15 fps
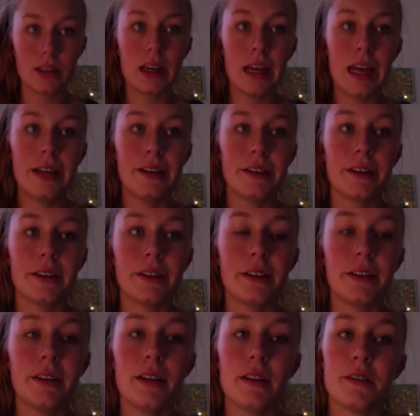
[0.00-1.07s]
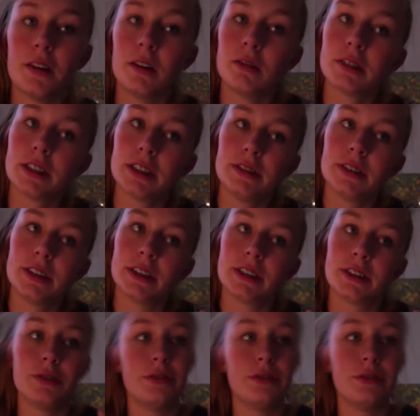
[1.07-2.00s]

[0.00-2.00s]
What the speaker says: And the whole series,